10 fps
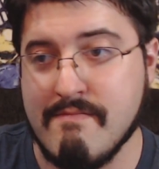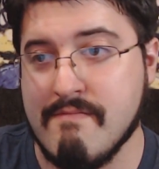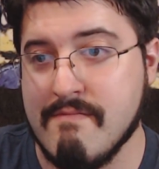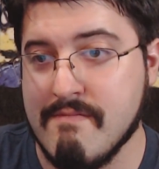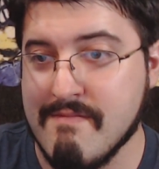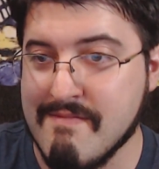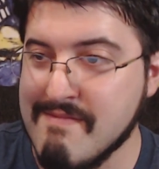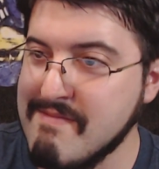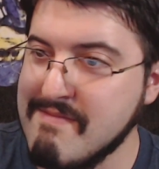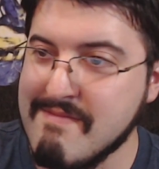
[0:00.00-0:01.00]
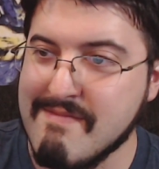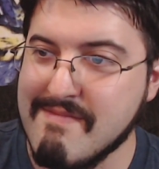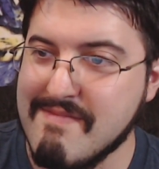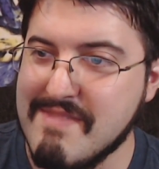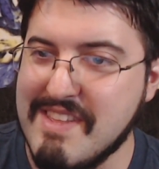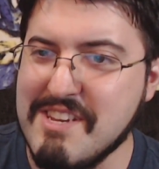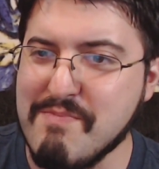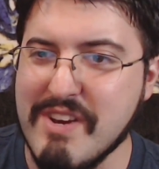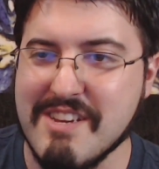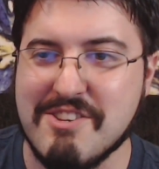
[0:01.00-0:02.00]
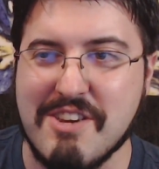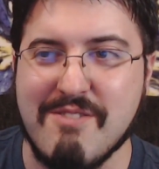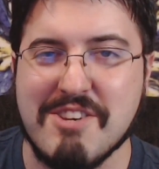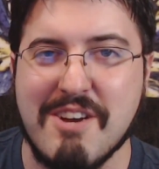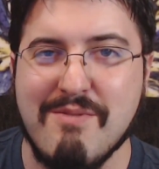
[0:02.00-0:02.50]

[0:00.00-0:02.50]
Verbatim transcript: What are you, fucking moron? Did they just bring in JoJo?